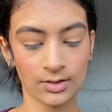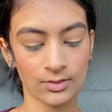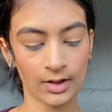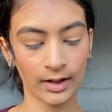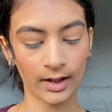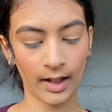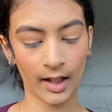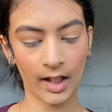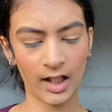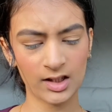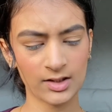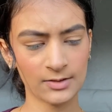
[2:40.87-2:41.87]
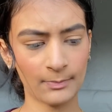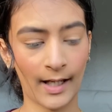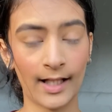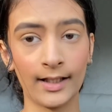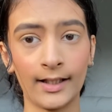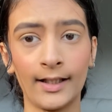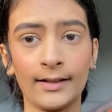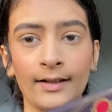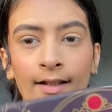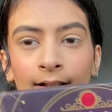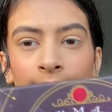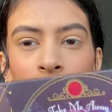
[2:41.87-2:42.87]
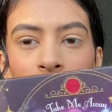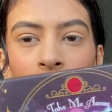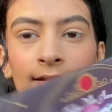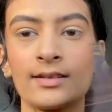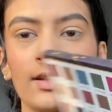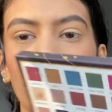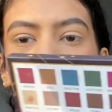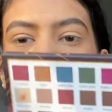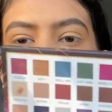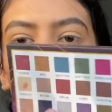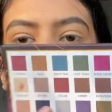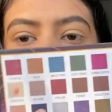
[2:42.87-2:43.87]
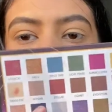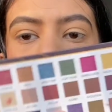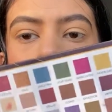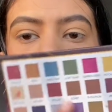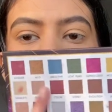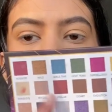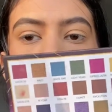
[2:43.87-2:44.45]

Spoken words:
J Cats palette. It's like this.